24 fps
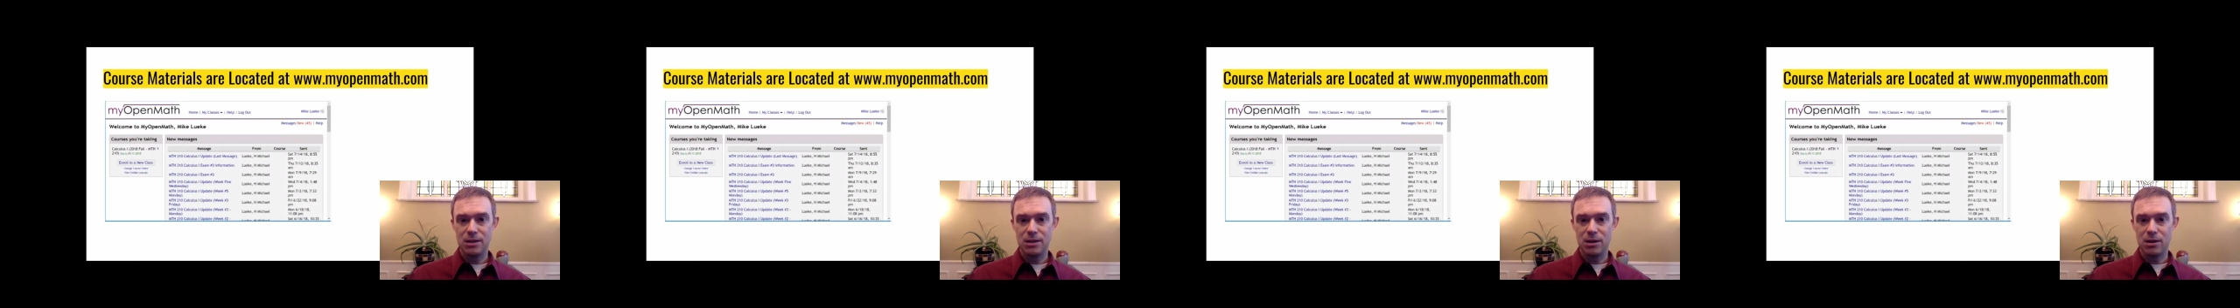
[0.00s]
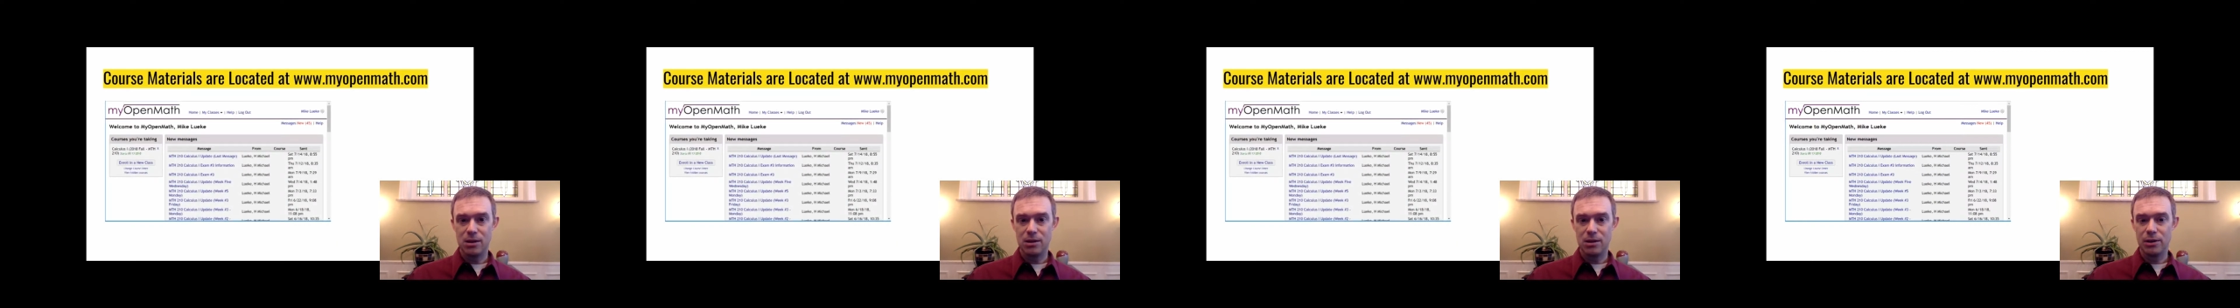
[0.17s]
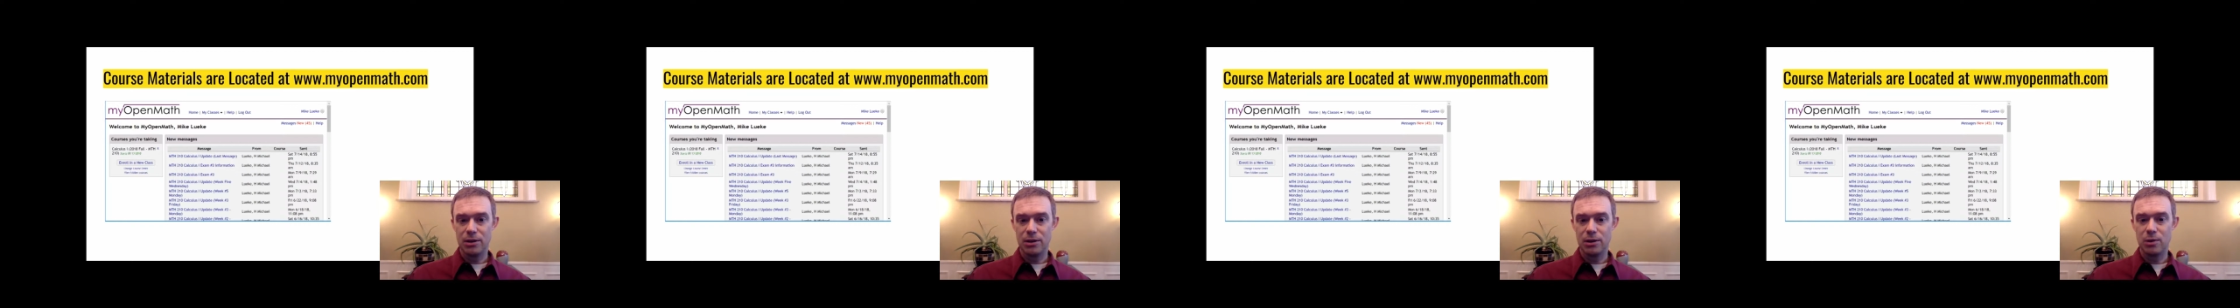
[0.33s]

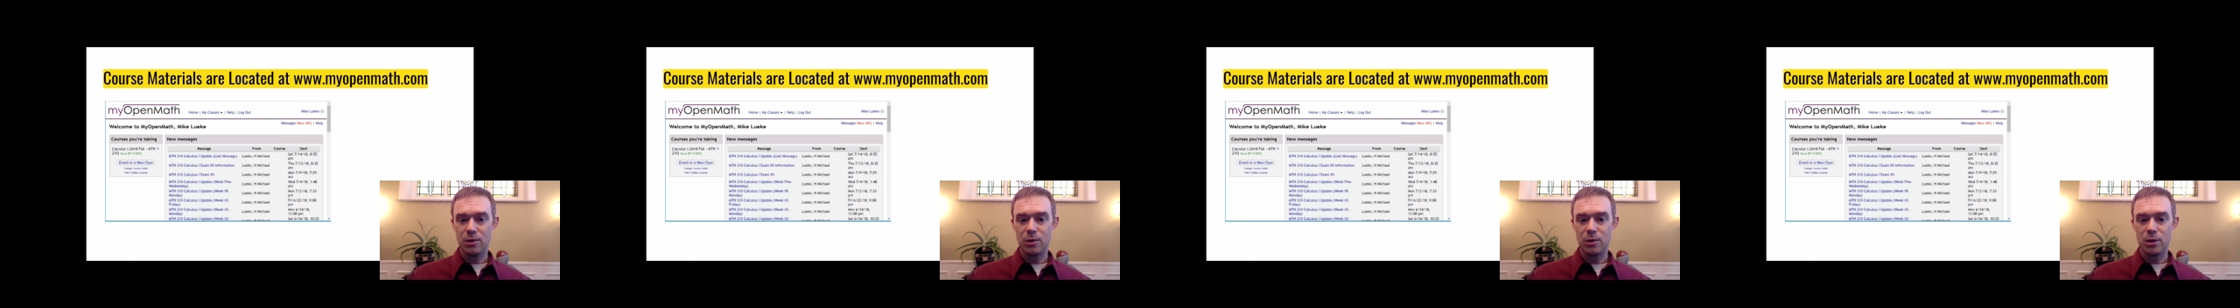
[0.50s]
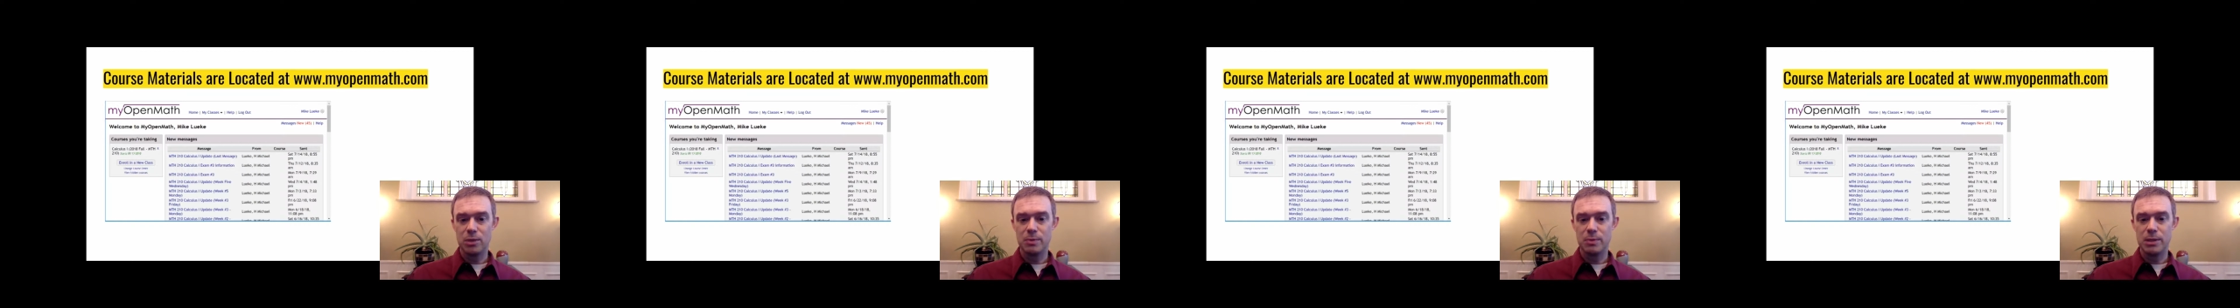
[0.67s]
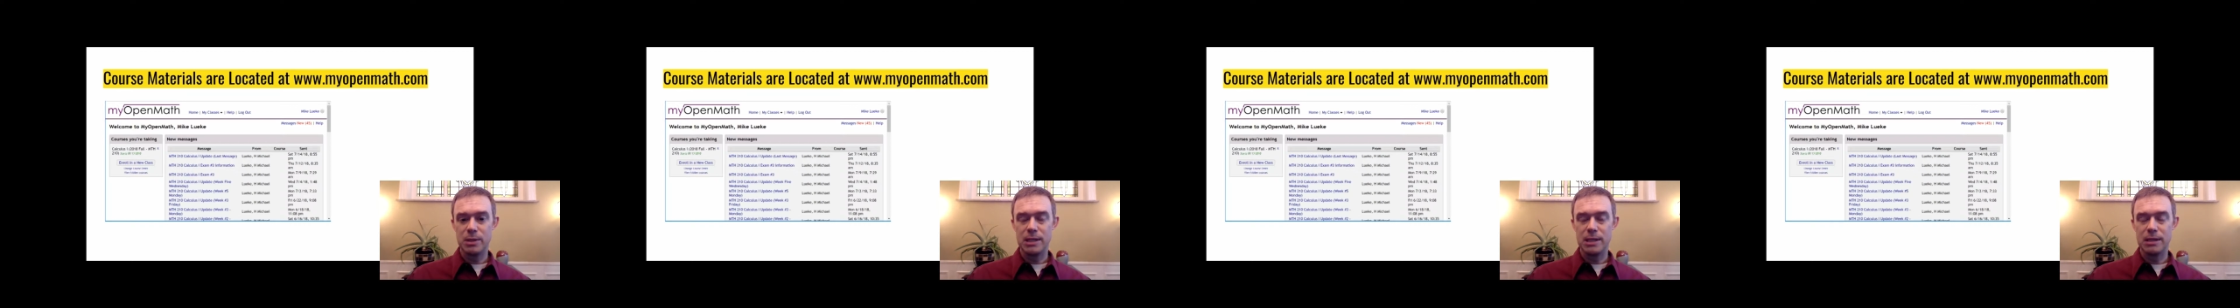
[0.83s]
all the
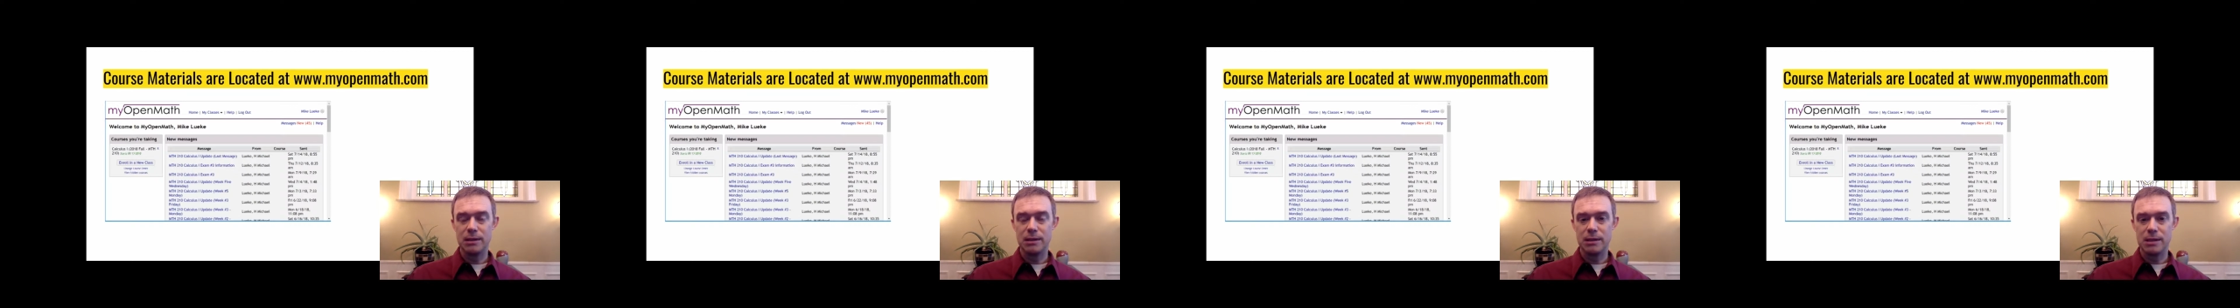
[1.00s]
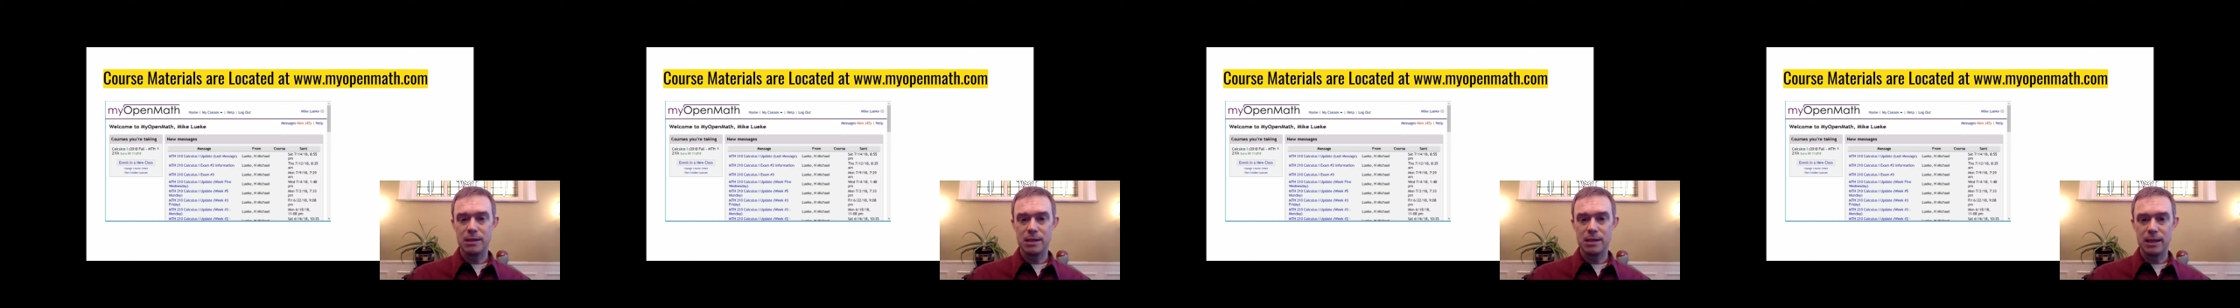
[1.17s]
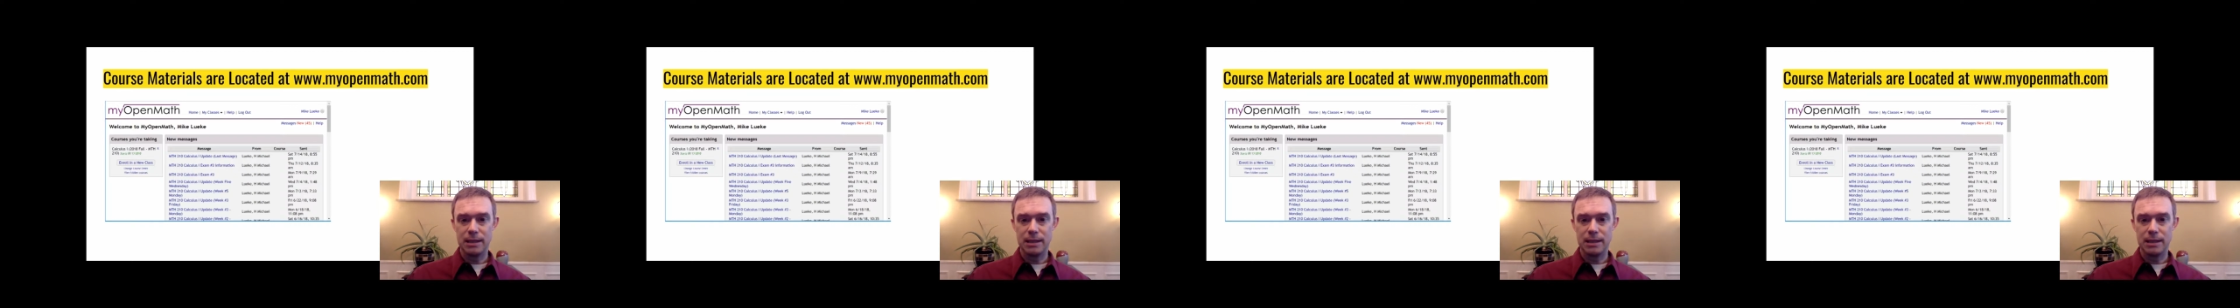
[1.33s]
course materials